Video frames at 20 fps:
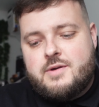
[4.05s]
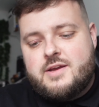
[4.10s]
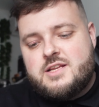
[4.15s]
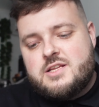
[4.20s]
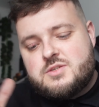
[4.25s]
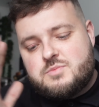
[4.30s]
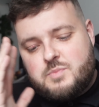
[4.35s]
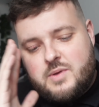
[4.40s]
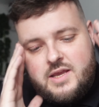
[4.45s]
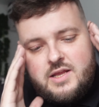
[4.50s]
It
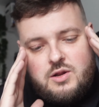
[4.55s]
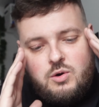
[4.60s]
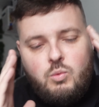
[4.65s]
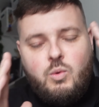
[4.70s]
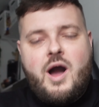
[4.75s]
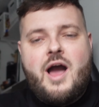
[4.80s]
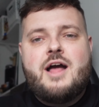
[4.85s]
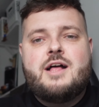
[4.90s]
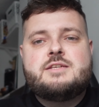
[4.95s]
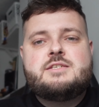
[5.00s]
has been a
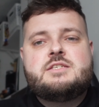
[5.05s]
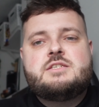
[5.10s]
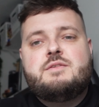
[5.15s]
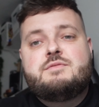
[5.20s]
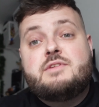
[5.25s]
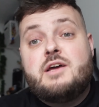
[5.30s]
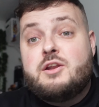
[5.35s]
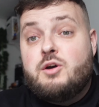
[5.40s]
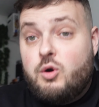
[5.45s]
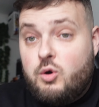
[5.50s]
while since
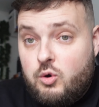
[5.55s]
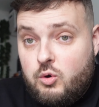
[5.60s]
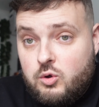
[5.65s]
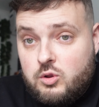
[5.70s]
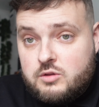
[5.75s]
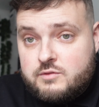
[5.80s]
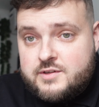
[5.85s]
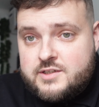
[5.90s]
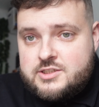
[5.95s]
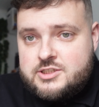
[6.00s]
I've done a
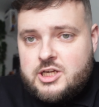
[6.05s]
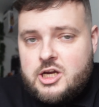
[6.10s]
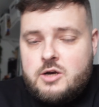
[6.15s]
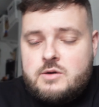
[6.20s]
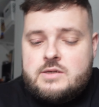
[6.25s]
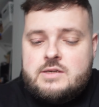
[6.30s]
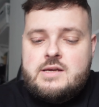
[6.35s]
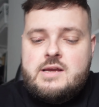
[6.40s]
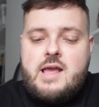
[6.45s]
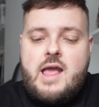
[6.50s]
haul
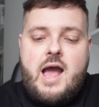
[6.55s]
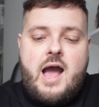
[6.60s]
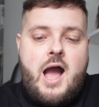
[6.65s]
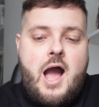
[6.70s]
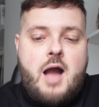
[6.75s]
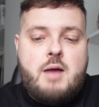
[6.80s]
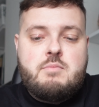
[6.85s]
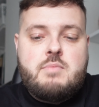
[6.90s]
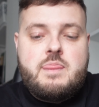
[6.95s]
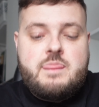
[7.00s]
video.
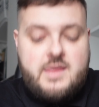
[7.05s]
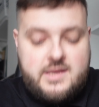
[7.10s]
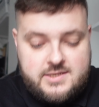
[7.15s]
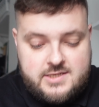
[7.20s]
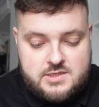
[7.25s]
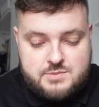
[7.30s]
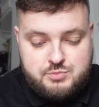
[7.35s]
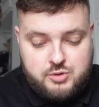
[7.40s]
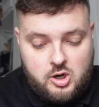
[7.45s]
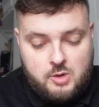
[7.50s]
This
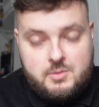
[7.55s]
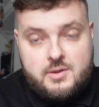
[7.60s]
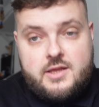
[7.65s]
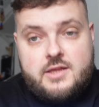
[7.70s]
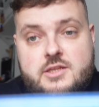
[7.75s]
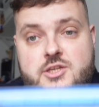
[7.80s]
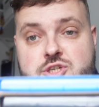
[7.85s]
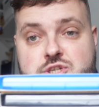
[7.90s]
is probably the